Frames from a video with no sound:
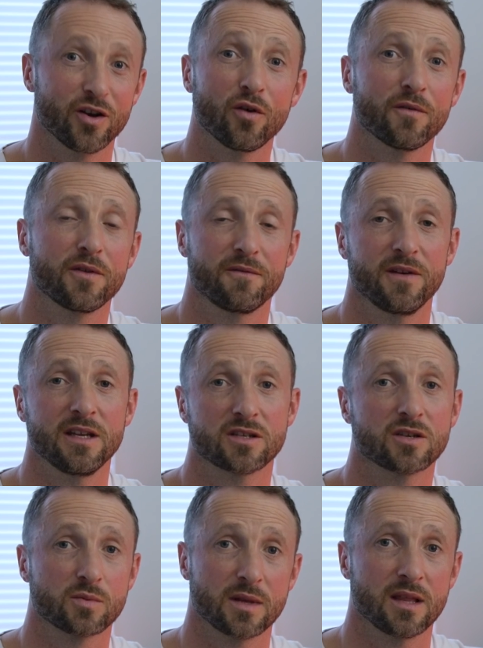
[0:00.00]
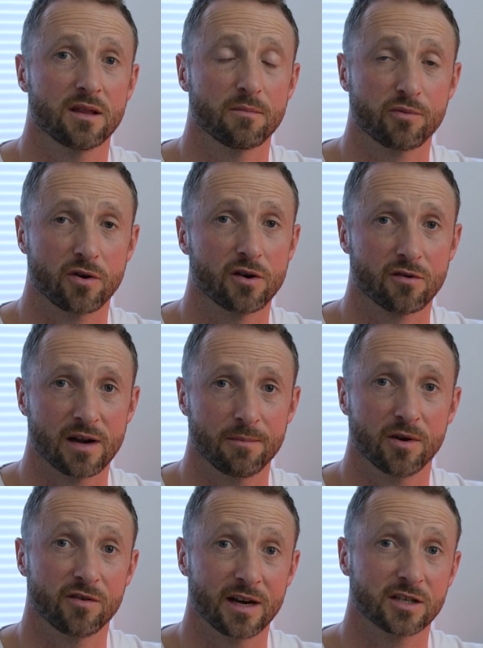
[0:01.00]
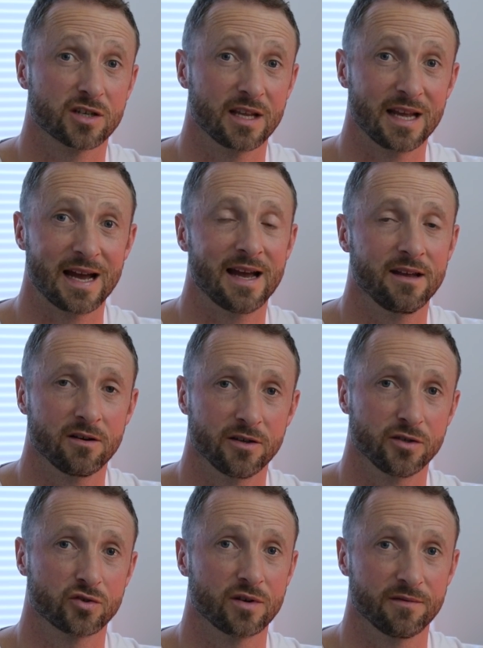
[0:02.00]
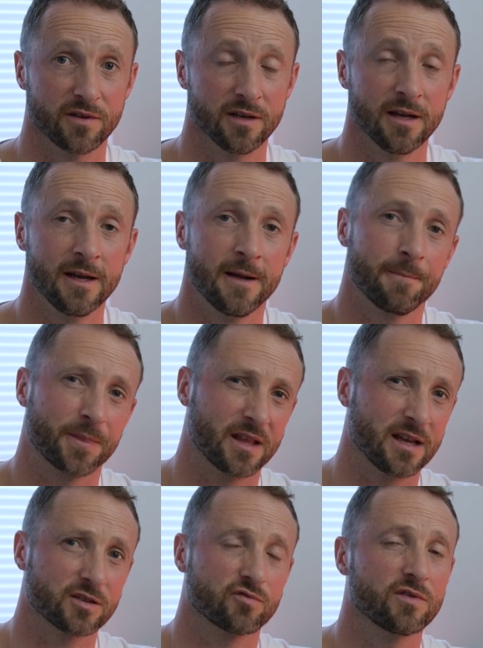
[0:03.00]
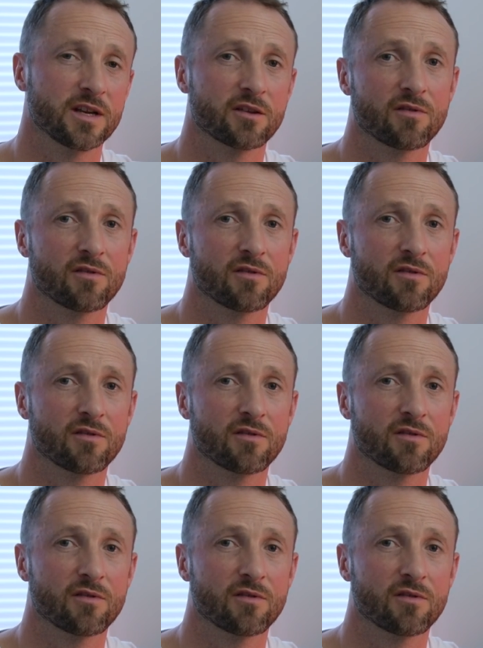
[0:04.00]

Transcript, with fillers: A lot of the features within the program are actually A I driven. And that's really